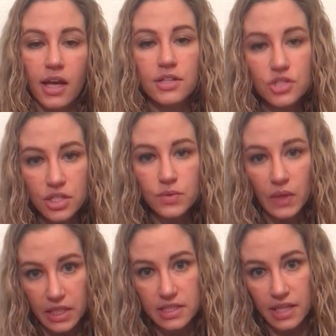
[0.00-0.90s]
it's just
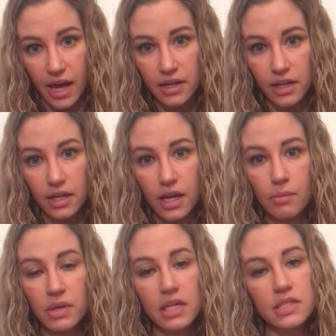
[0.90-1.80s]
really sad,
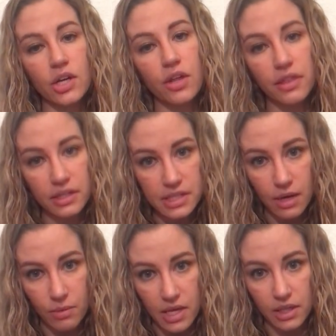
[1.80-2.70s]
because there are things
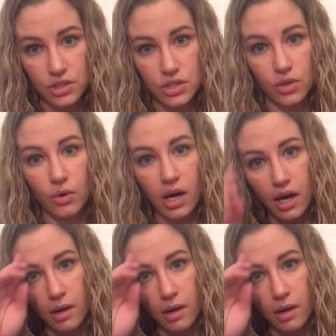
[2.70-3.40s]
that we do.